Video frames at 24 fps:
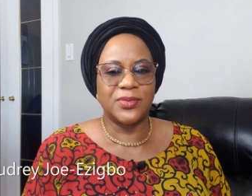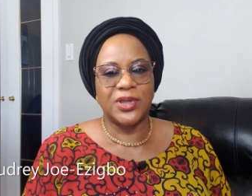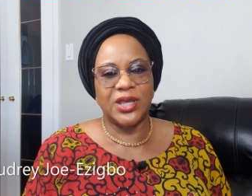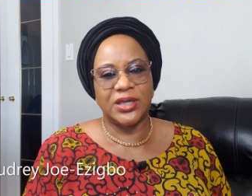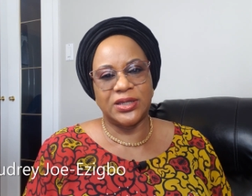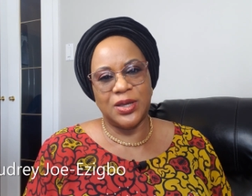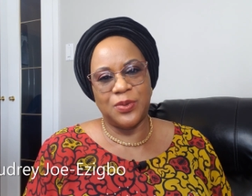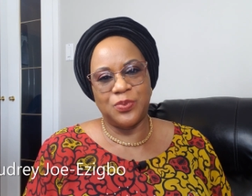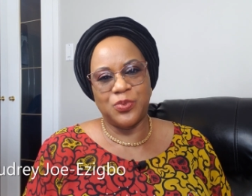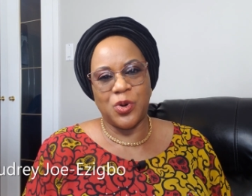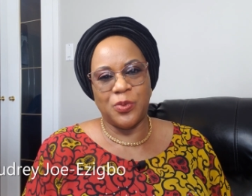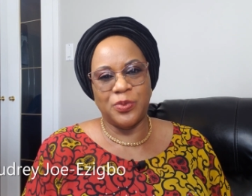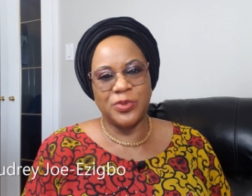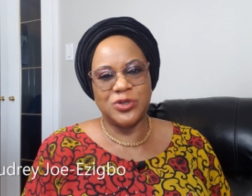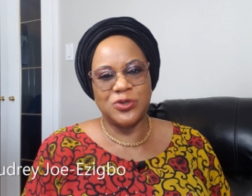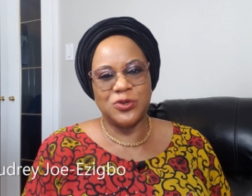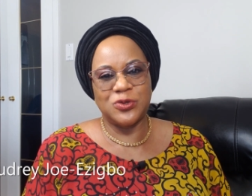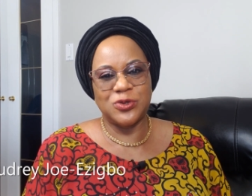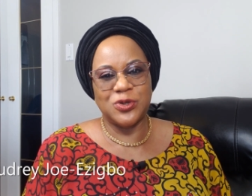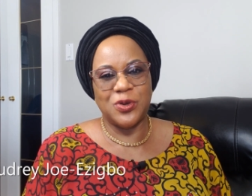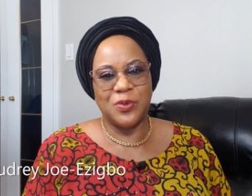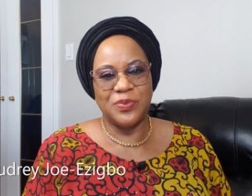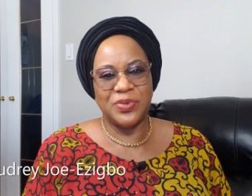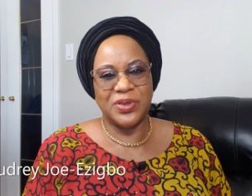Can I promise you
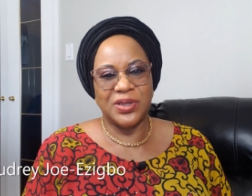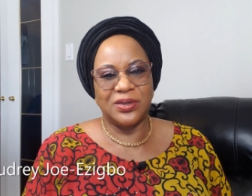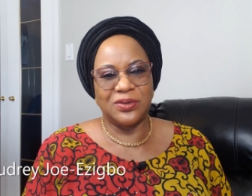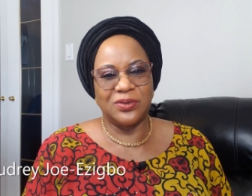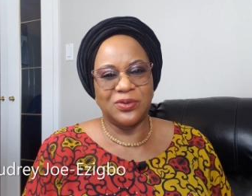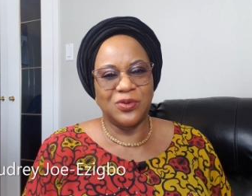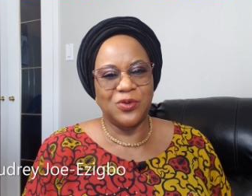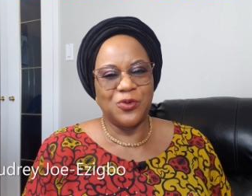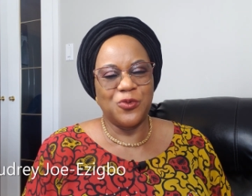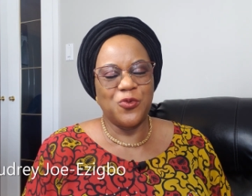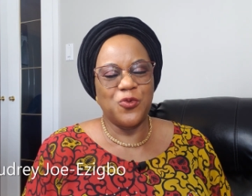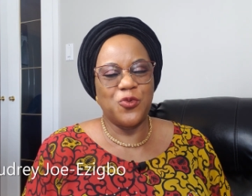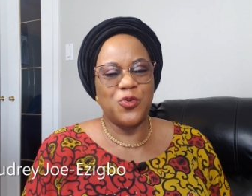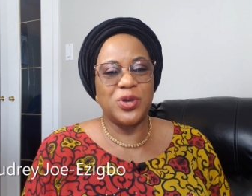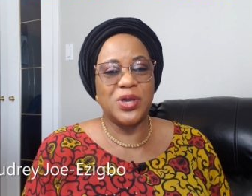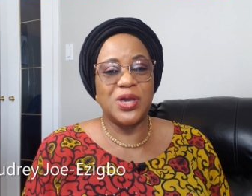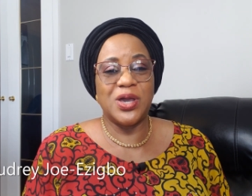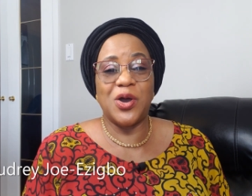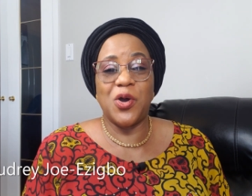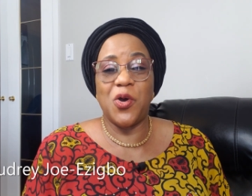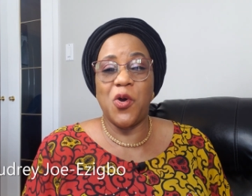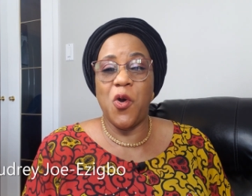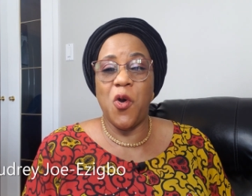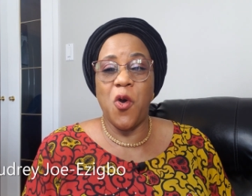something? We
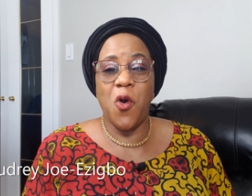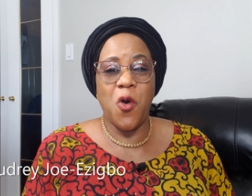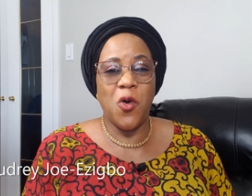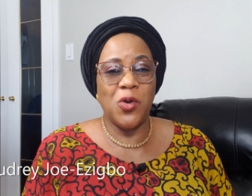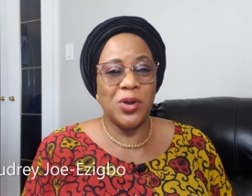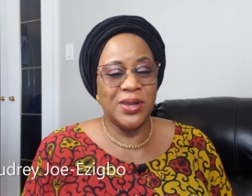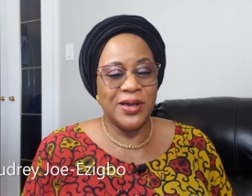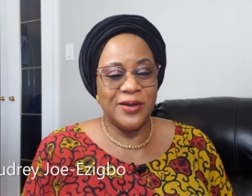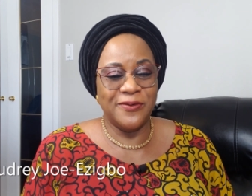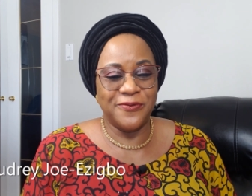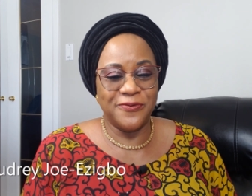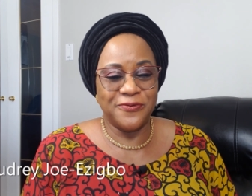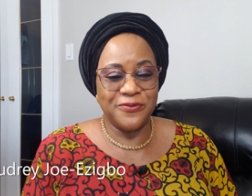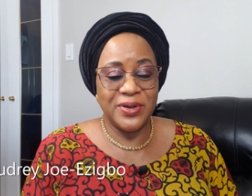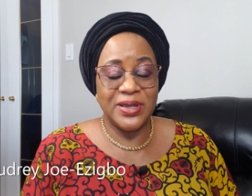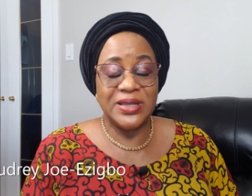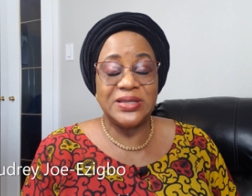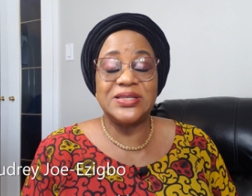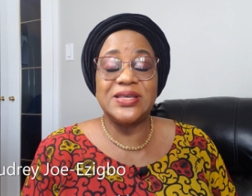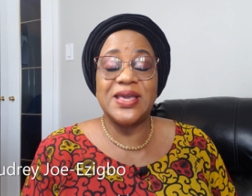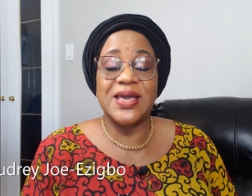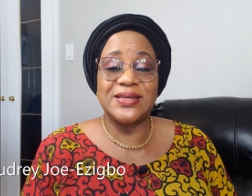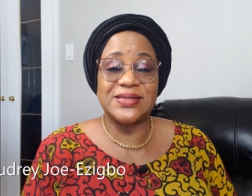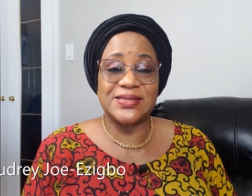are all
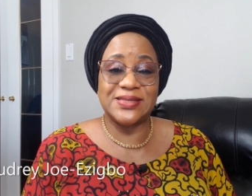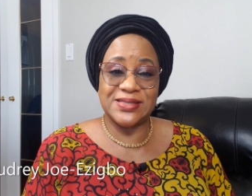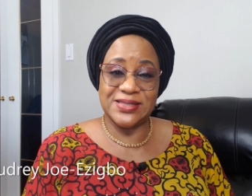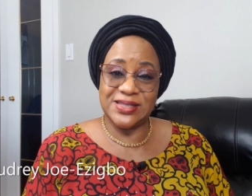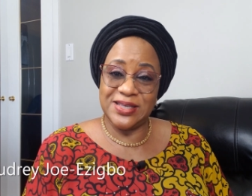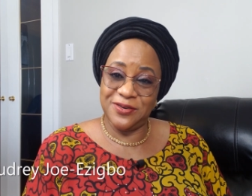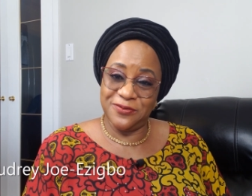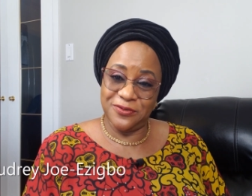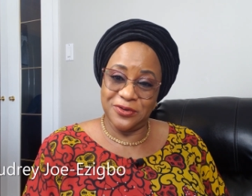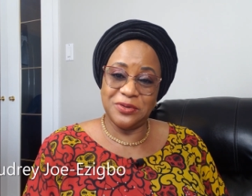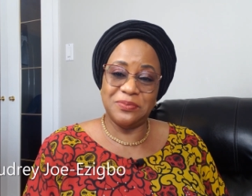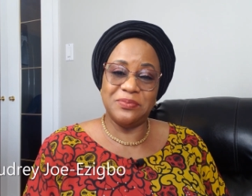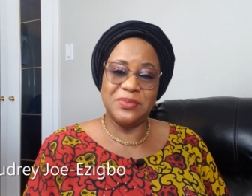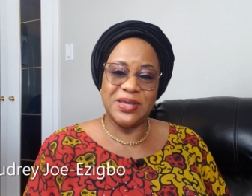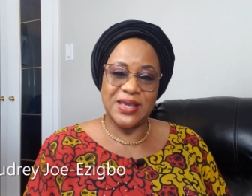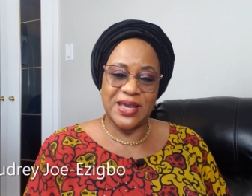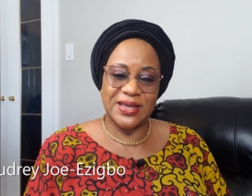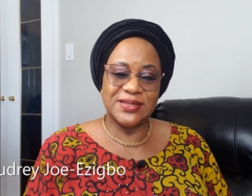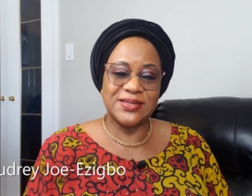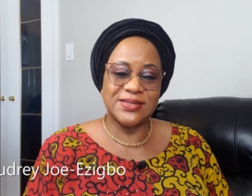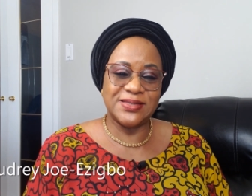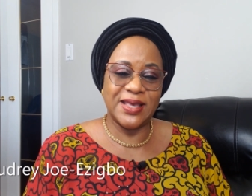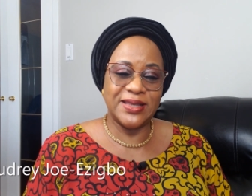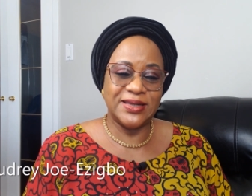afraid. Yes, even me,
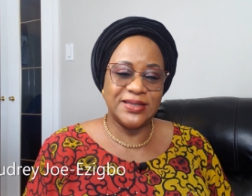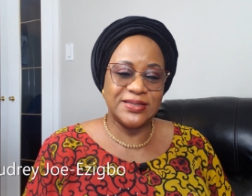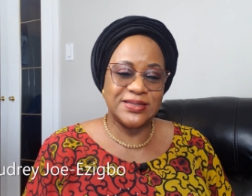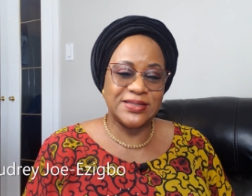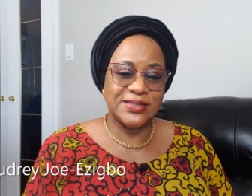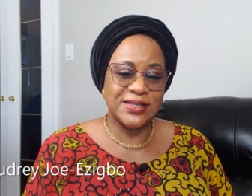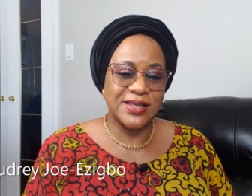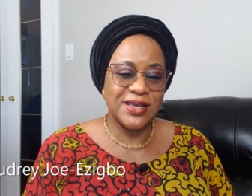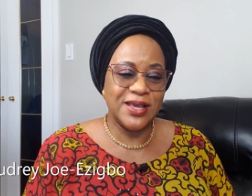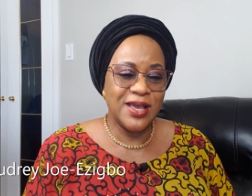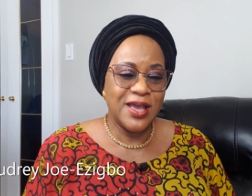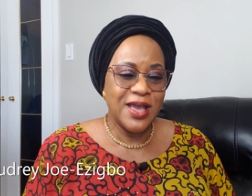I said it.